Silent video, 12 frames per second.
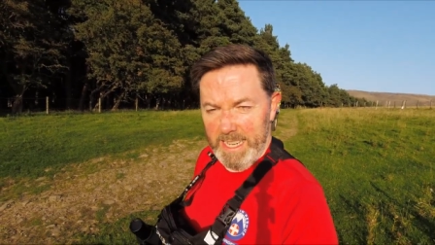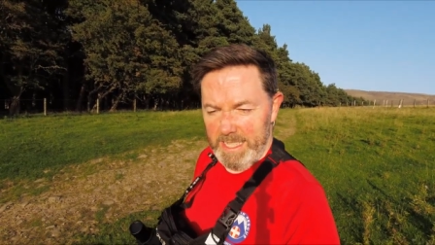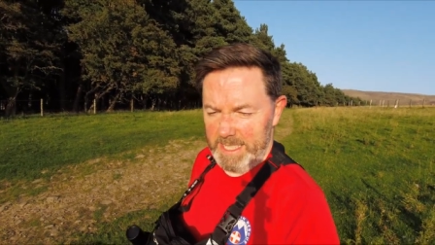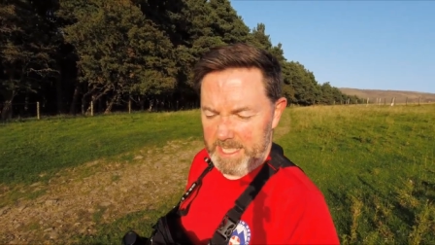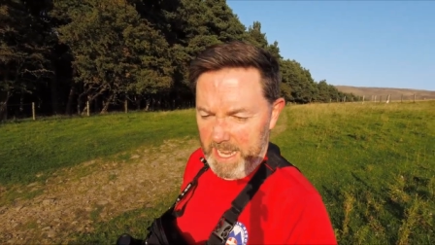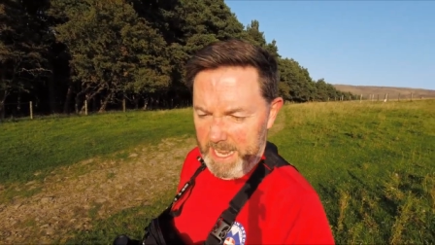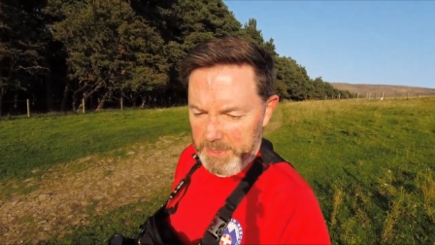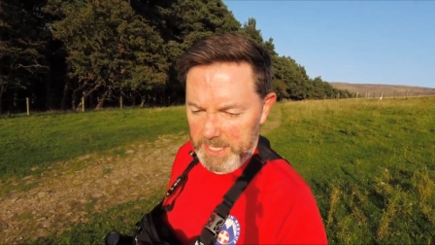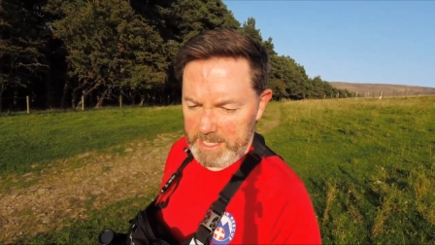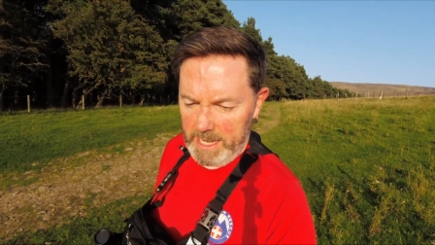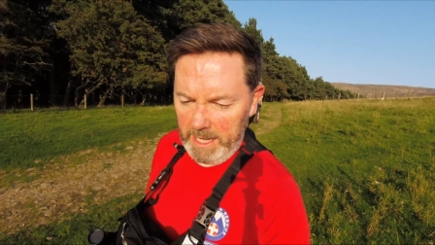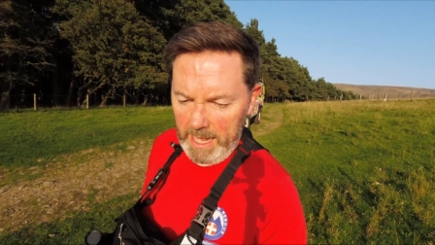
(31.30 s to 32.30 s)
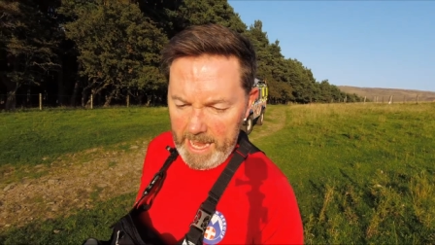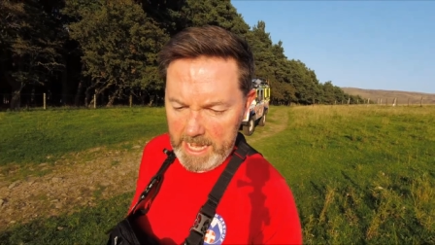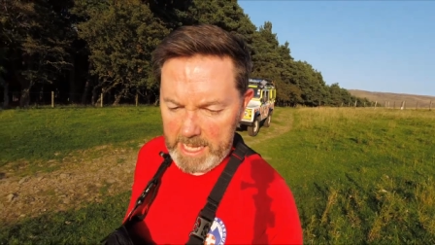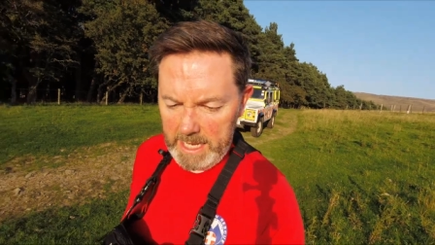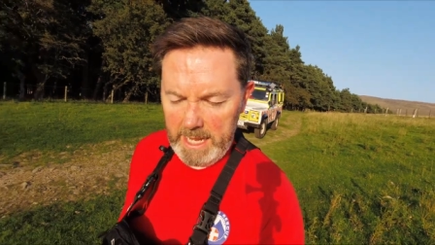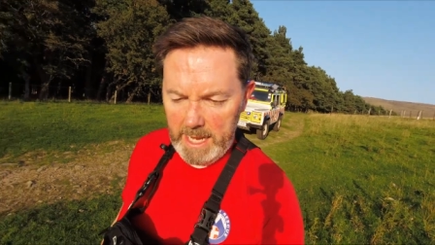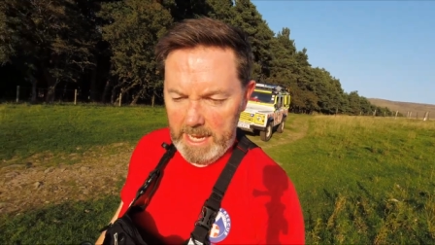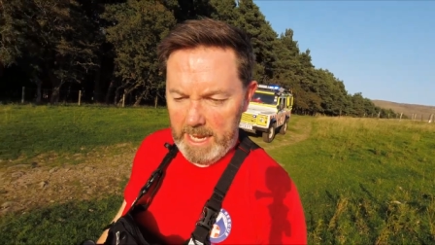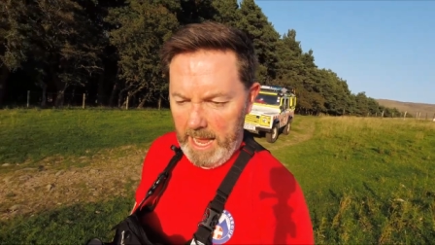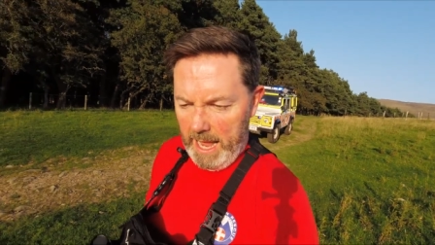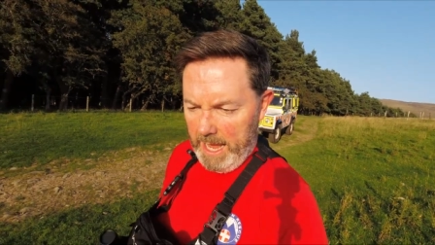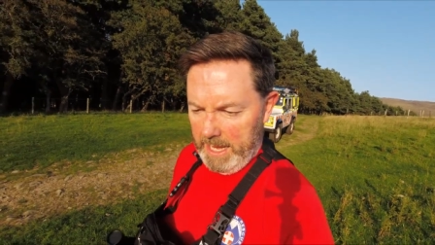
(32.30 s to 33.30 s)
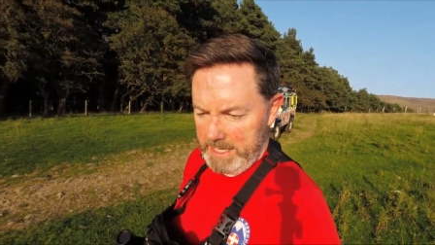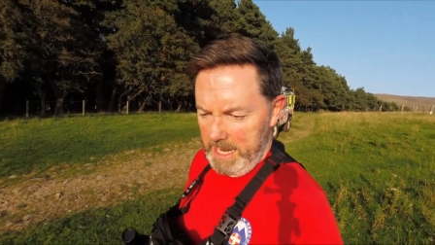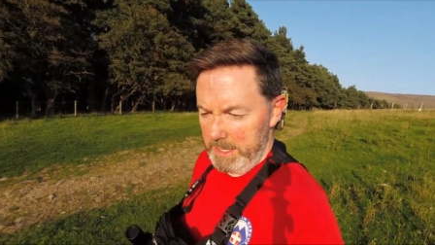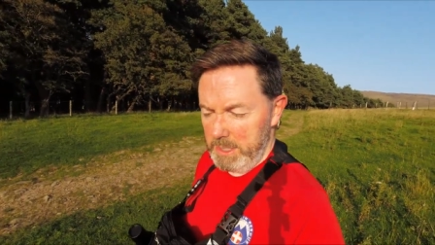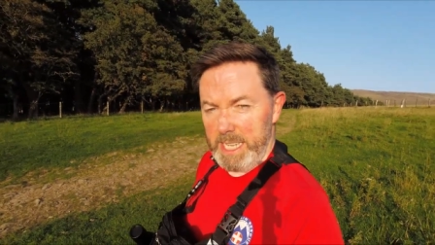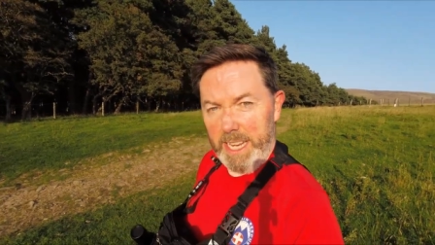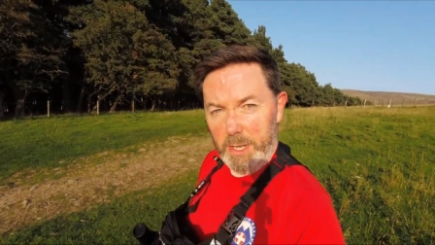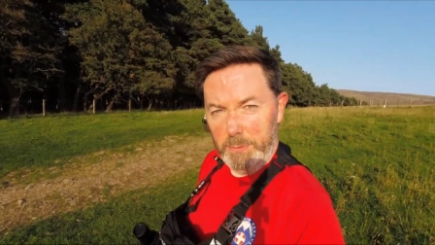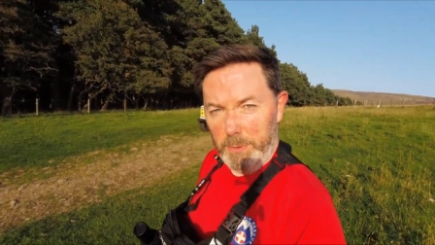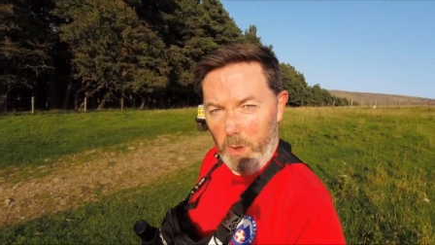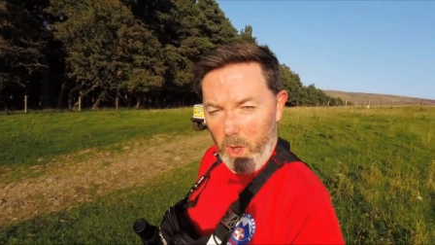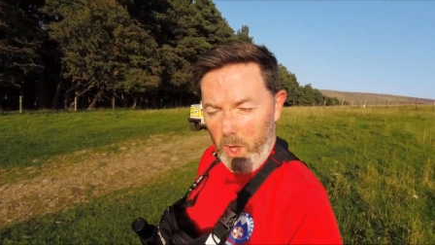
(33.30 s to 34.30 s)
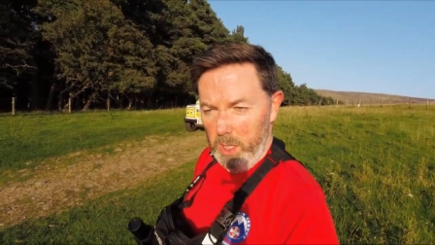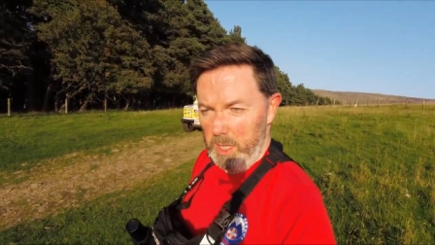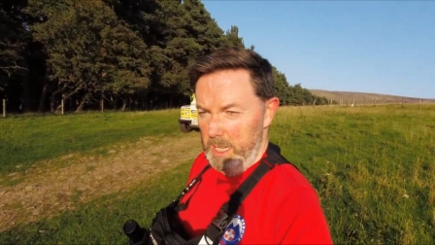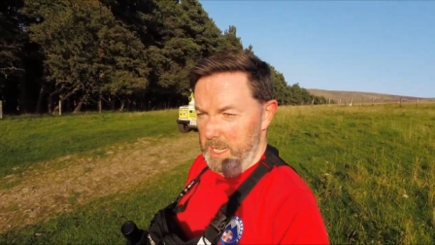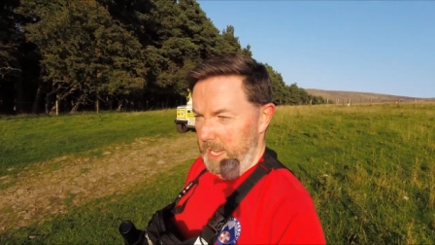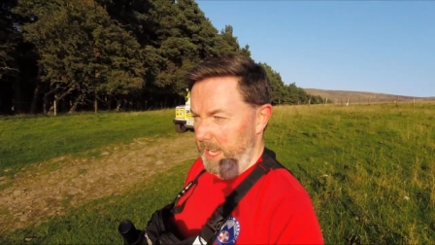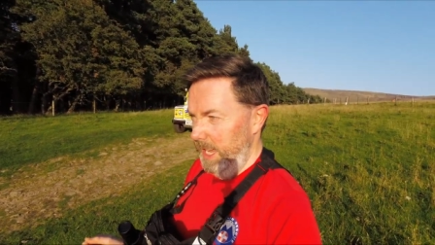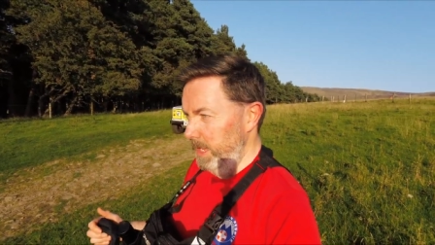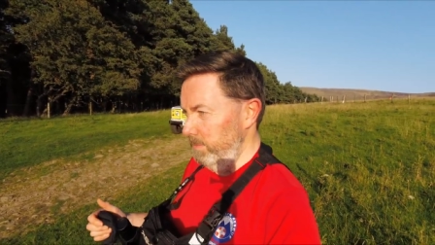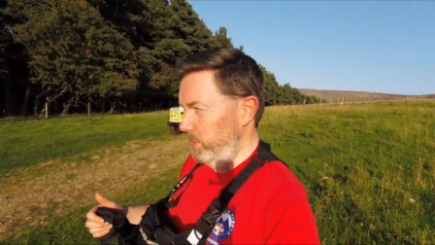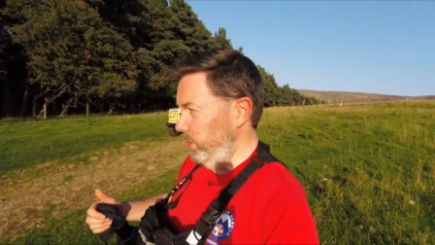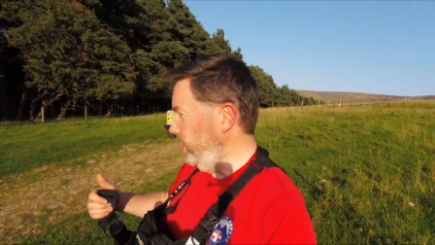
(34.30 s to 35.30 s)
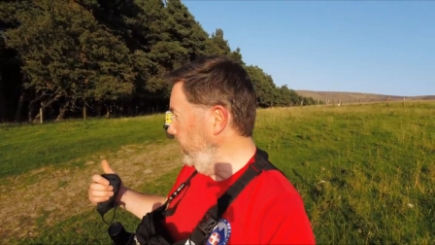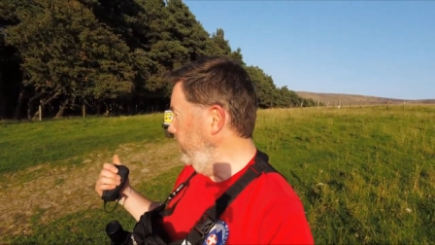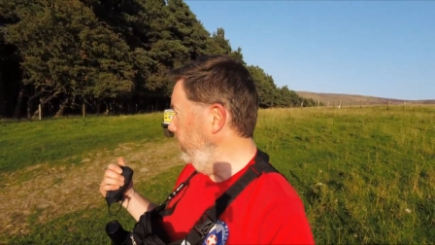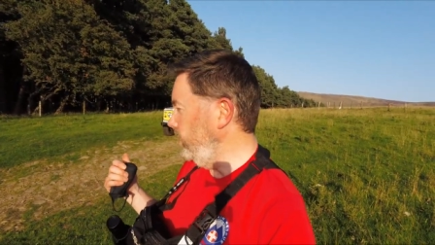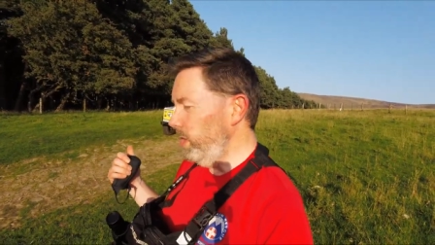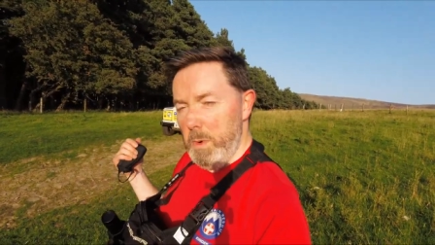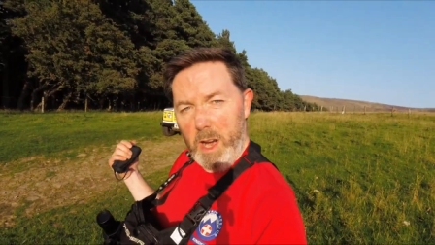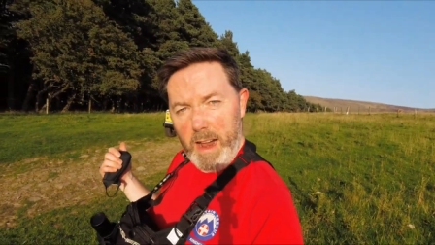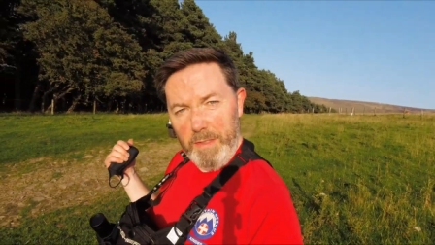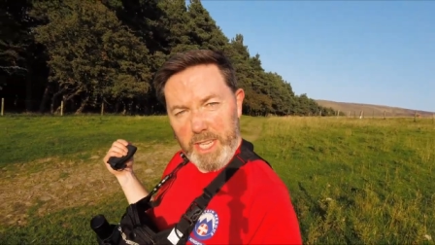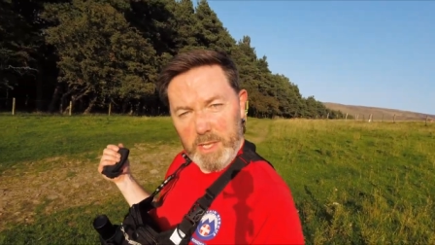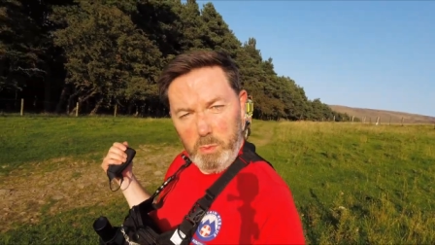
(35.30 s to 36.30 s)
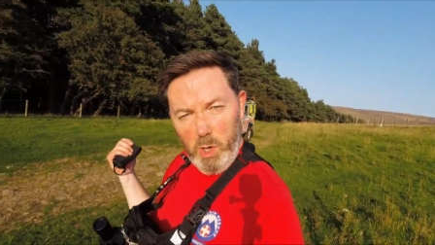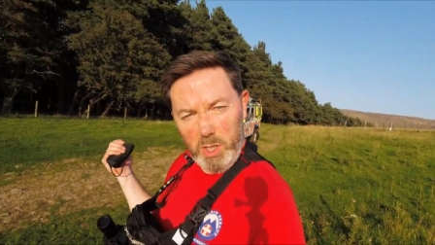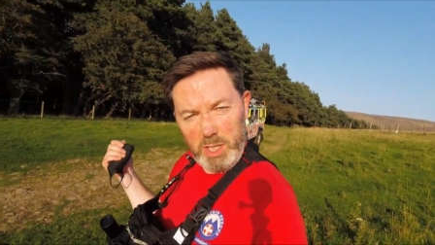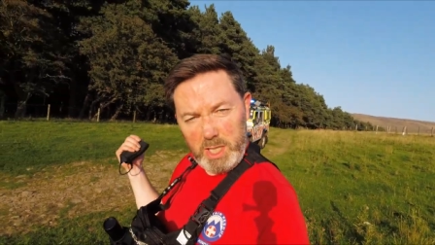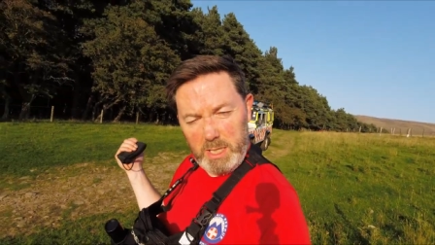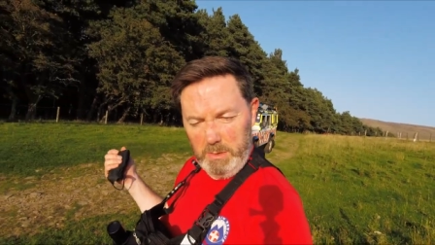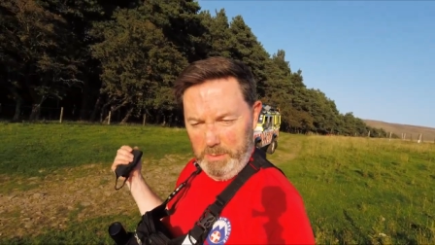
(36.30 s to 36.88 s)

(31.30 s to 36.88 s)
to say that a lady had, had taken a fall um, just in somewhere around these woods,